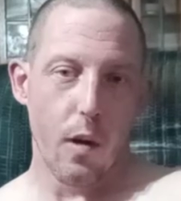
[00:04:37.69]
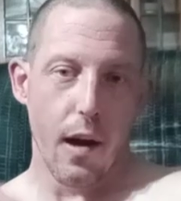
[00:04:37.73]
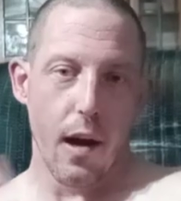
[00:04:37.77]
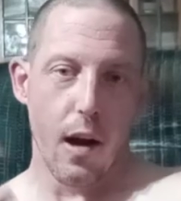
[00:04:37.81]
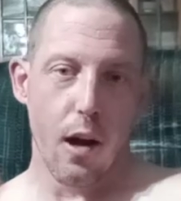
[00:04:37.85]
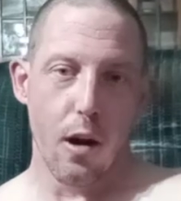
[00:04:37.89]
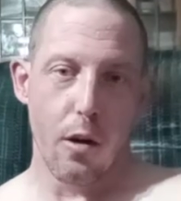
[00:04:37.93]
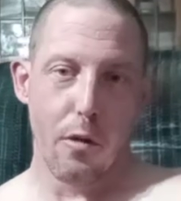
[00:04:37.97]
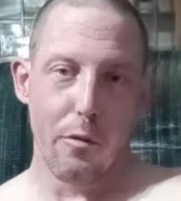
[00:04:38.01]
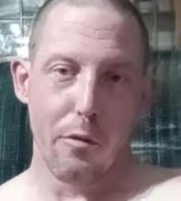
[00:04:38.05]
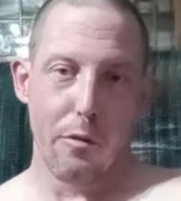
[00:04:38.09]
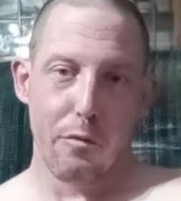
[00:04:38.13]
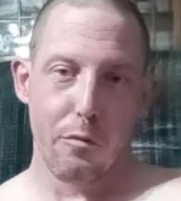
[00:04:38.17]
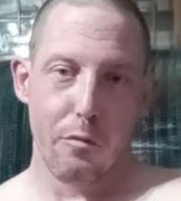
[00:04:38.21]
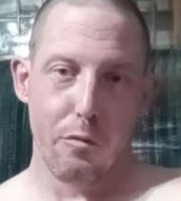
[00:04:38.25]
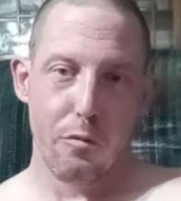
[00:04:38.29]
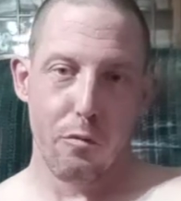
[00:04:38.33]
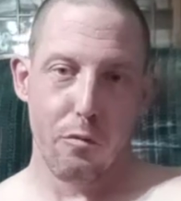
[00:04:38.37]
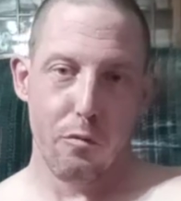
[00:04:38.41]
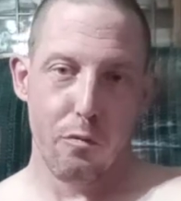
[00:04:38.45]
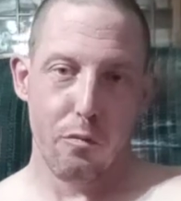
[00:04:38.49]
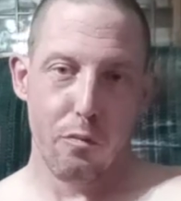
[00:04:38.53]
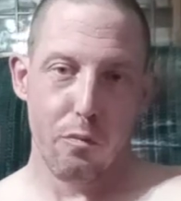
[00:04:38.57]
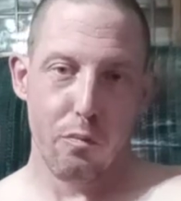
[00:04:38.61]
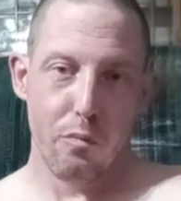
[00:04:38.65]
out of
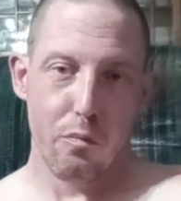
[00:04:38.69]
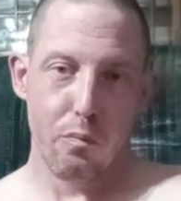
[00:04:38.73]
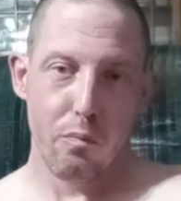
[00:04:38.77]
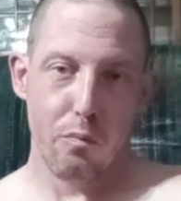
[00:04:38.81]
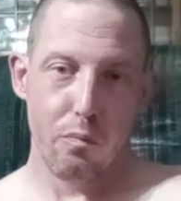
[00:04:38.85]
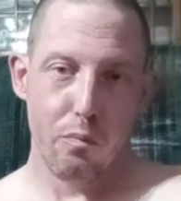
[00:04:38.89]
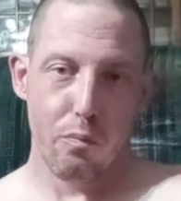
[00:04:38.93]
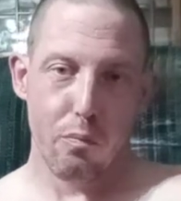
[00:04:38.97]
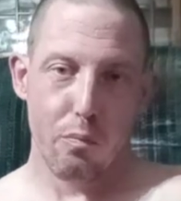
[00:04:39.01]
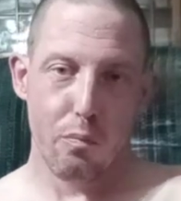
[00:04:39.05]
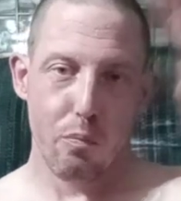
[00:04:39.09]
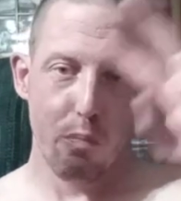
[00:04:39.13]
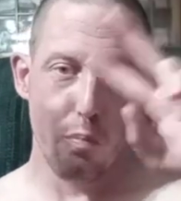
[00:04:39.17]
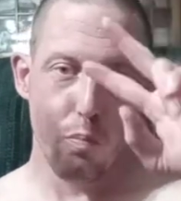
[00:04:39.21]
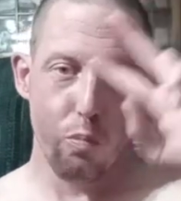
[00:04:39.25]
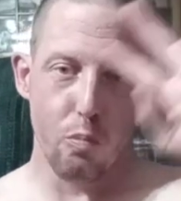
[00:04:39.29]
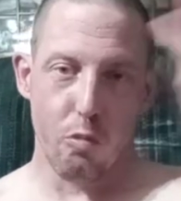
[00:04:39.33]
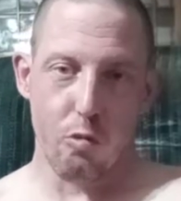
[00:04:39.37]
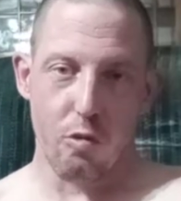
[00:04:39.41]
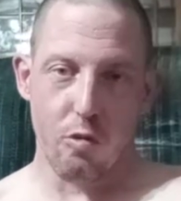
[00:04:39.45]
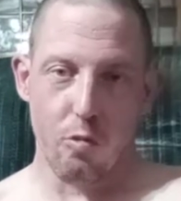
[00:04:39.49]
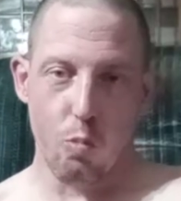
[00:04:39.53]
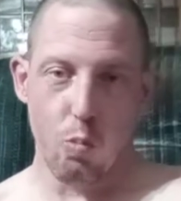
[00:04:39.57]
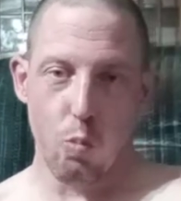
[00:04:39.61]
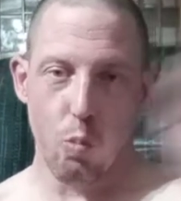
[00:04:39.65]

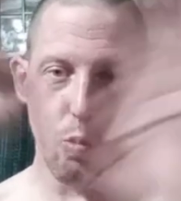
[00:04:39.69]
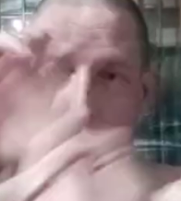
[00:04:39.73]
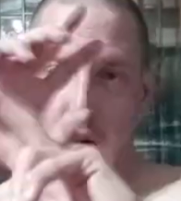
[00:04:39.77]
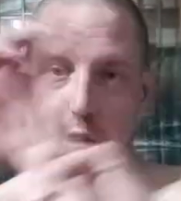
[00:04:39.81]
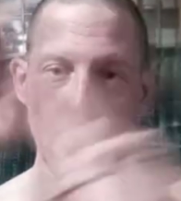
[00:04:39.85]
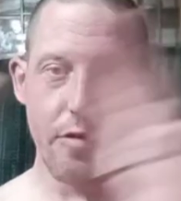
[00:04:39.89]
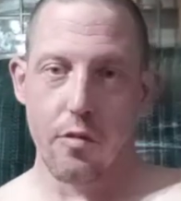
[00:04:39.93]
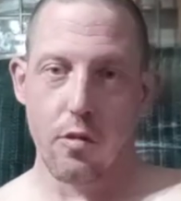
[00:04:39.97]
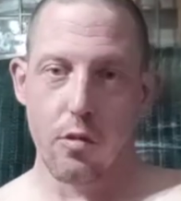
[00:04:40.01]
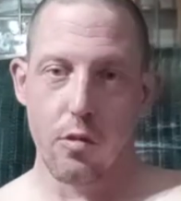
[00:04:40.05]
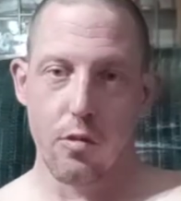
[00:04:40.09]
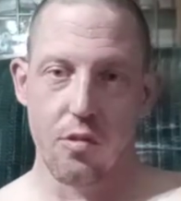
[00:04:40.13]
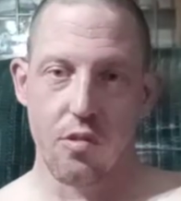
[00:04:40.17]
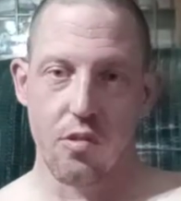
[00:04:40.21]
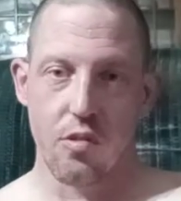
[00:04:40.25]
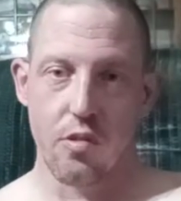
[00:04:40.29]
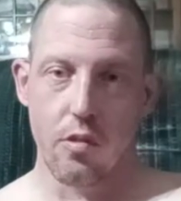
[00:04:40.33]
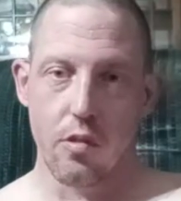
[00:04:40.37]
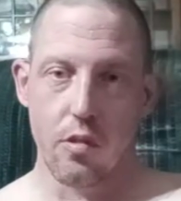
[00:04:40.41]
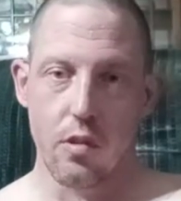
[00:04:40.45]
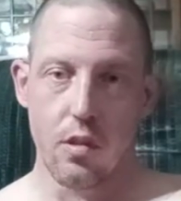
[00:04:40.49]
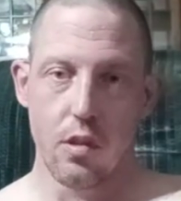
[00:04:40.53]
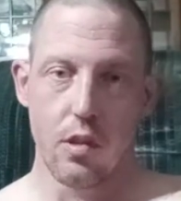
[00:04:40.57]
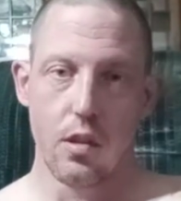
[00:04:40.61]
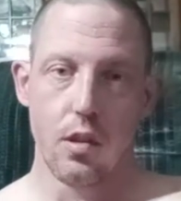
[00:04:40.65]
one of the
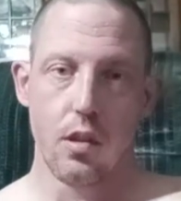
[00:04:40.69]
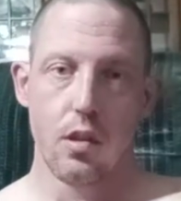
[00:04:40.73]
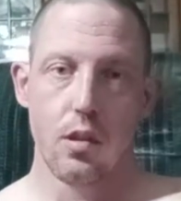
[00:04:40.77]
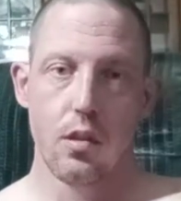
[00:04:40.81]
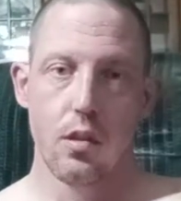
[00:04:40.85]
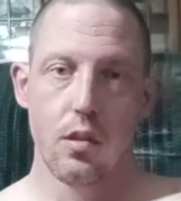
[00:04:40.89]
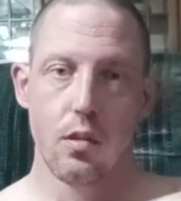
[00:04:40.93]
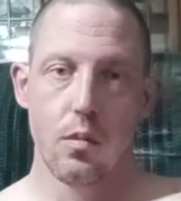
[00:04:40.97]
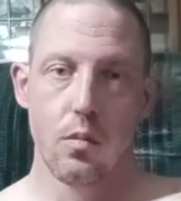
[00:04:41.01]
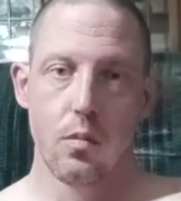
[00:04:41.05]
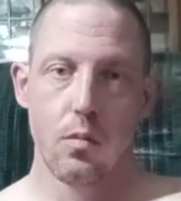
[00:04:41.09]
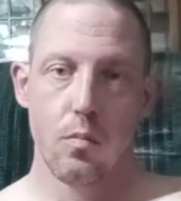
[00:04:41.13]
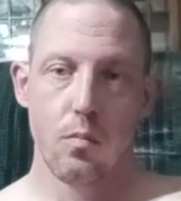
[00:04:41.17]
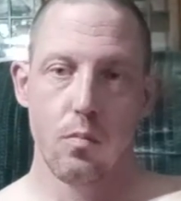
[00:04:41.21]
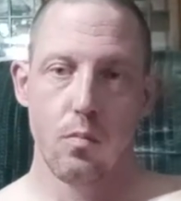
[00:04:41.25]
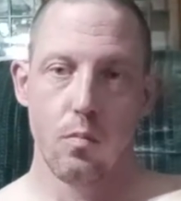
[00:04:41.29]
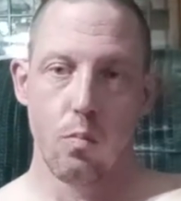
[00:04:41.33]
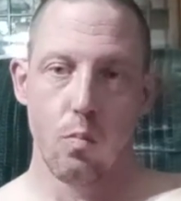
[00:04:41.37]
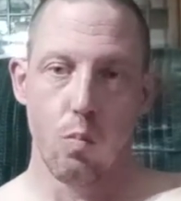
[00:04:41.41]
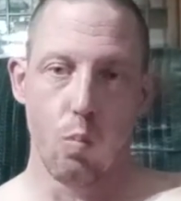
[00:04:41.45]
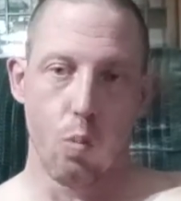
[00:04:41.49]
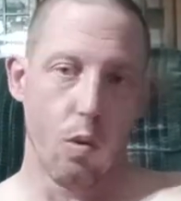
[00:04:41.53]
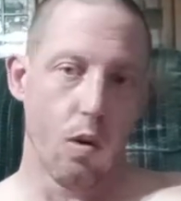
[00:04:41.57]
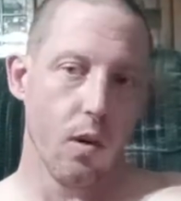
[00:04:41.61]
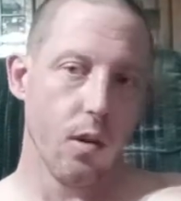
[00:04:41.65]
three,
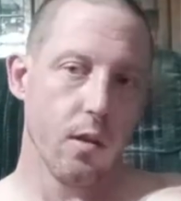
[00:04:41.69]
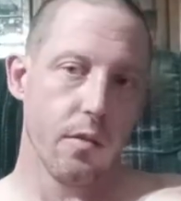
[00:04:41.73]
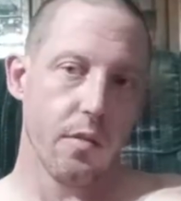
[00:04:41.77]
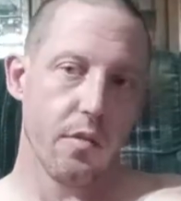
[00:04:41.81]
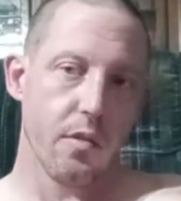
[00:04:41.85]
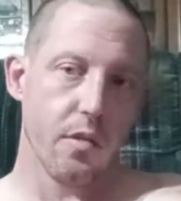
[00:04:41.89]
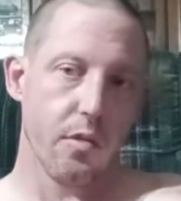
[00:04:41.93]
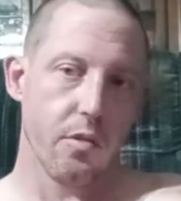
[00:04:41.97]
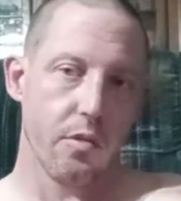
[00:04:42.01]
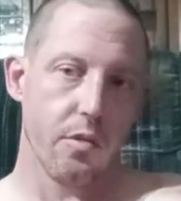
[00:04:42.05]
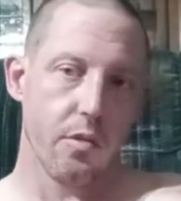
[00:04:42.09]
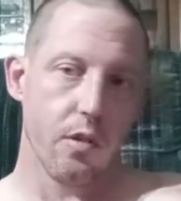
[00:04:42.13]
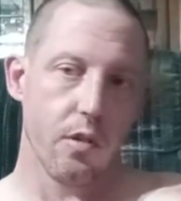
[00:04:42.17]
out of